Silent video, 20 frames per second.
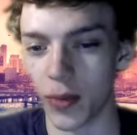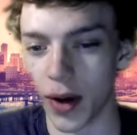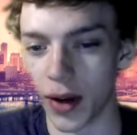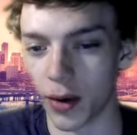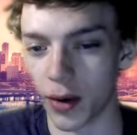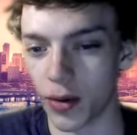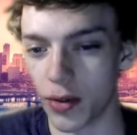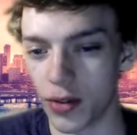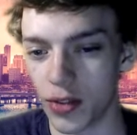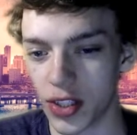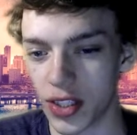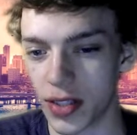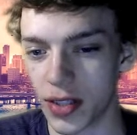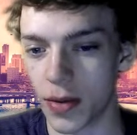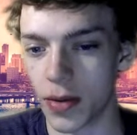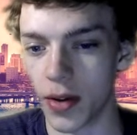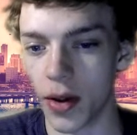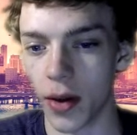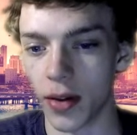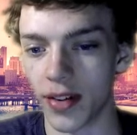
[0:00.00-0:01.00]
why don't you just
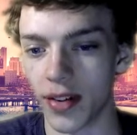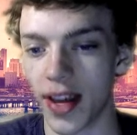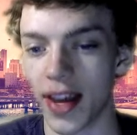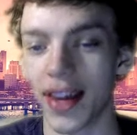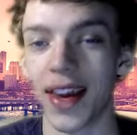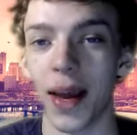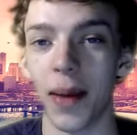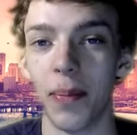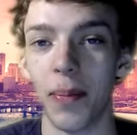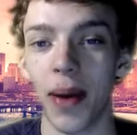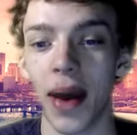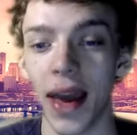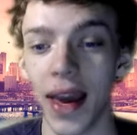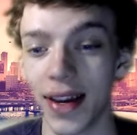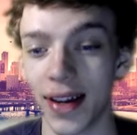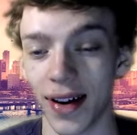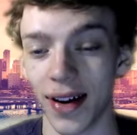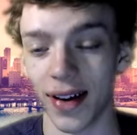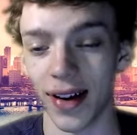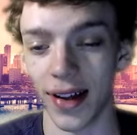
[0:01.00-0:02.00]
take a pay
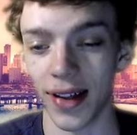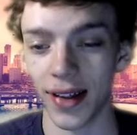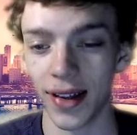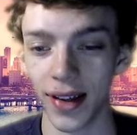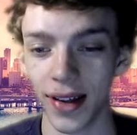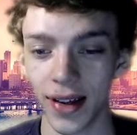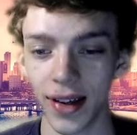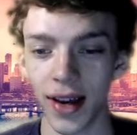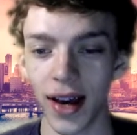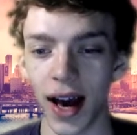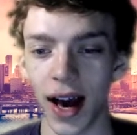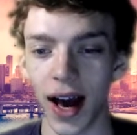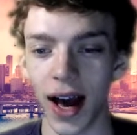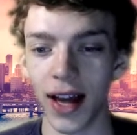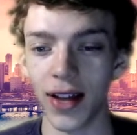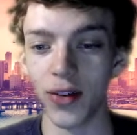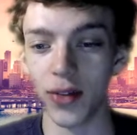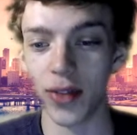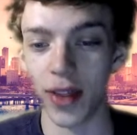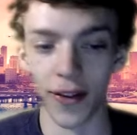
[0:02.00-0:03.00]
cut? I
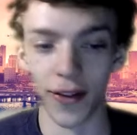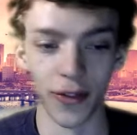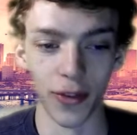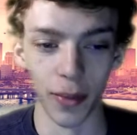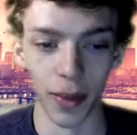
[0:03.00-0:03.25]
do that for